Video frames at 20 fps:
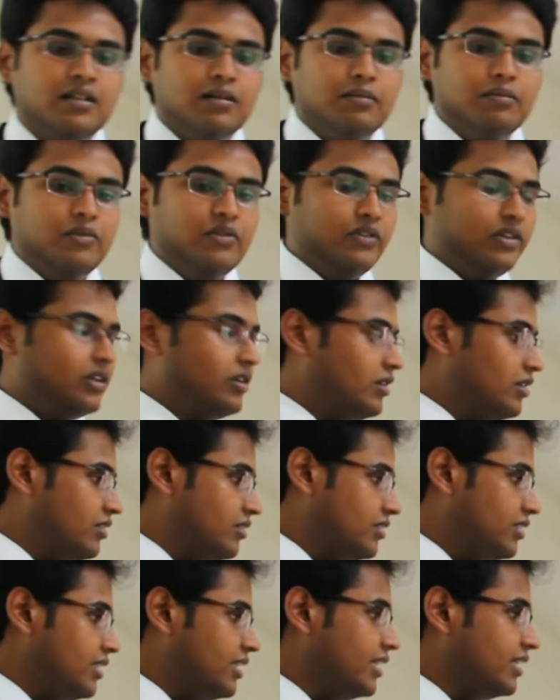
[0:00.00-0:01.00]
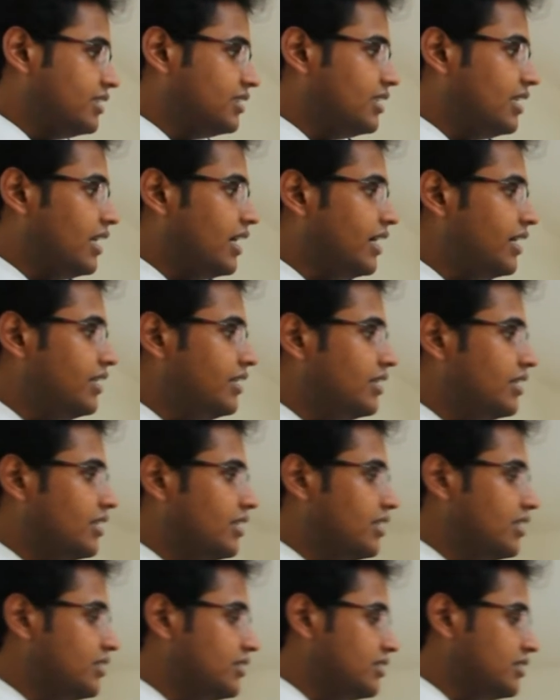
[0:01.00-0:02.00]
Moving on to the next slide,
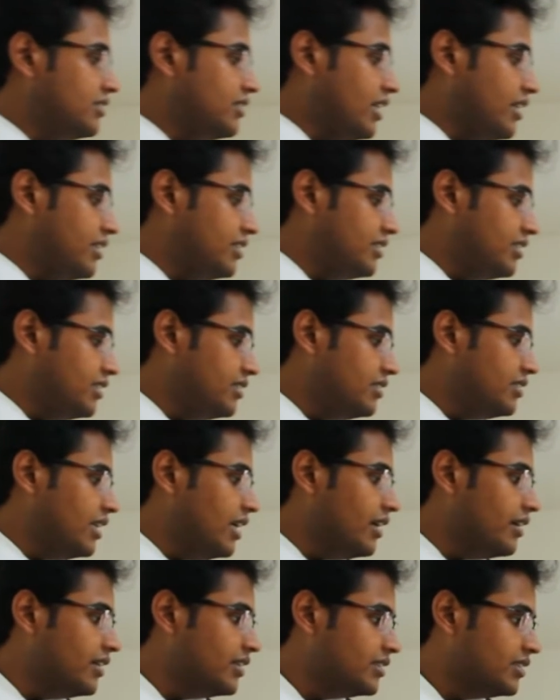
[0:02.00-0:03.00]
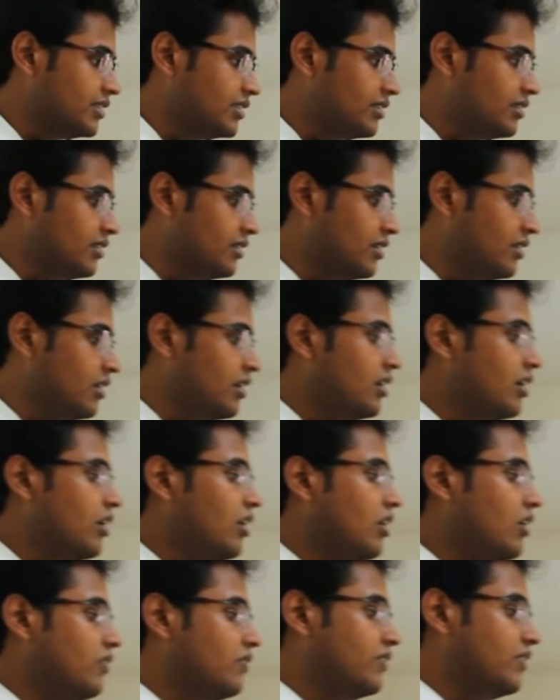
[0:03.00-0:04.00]
the strategic direction
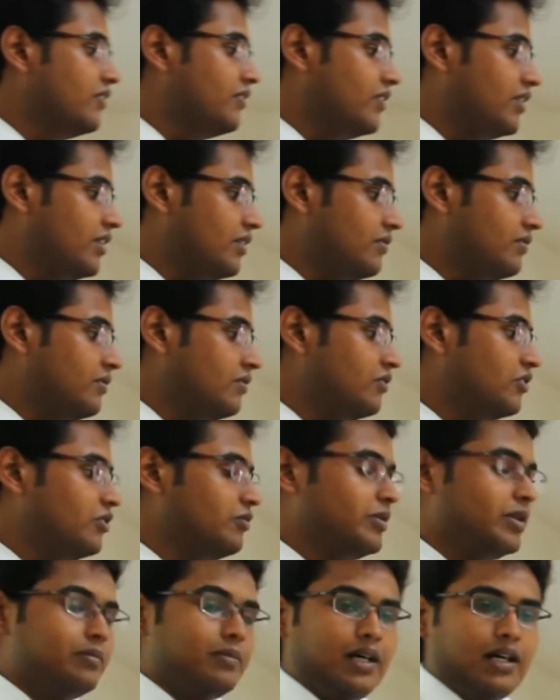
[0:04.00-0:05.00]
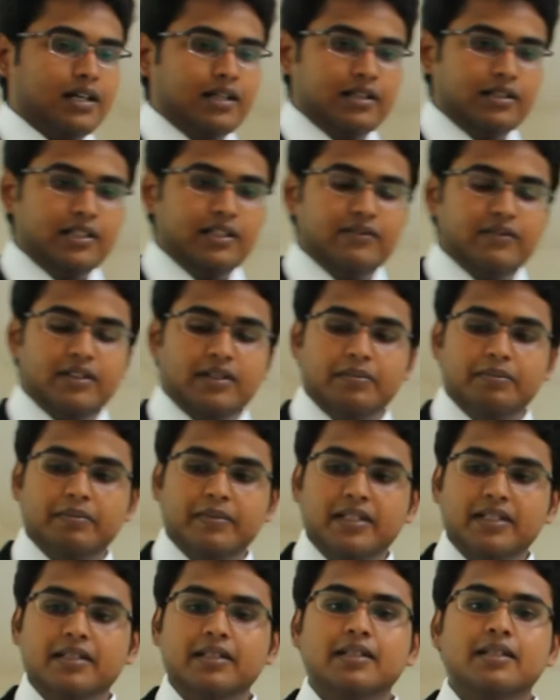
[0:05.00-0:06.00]
of the firm would be market
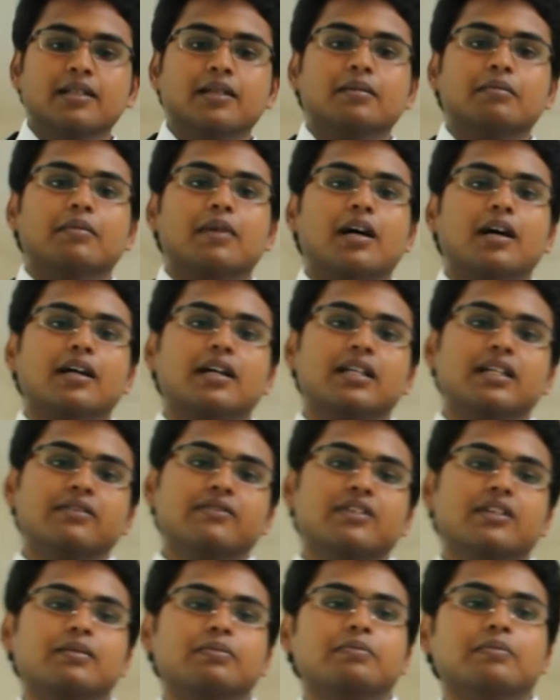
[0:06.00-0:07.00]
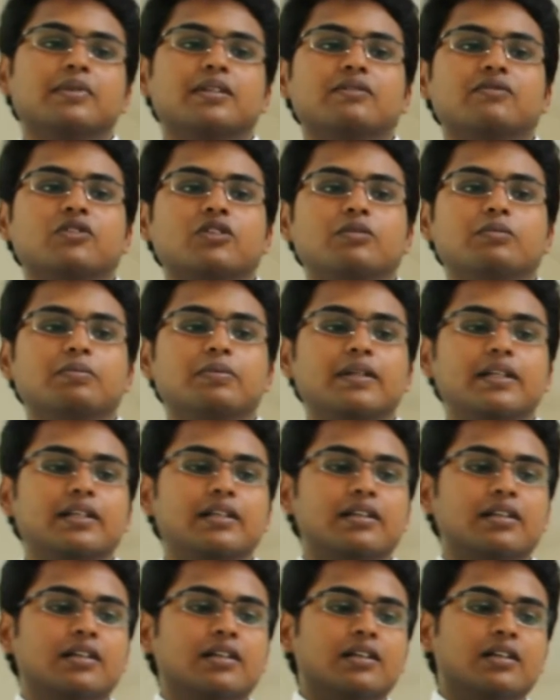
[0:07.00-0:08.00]
development. Market development would
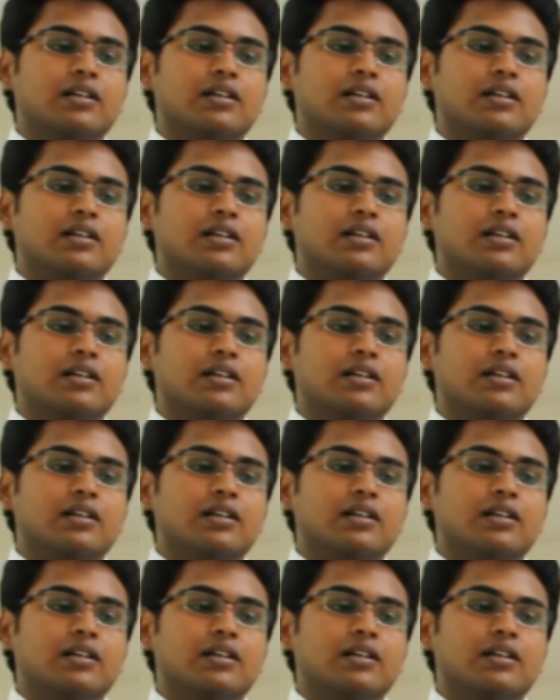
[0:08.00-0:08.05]
be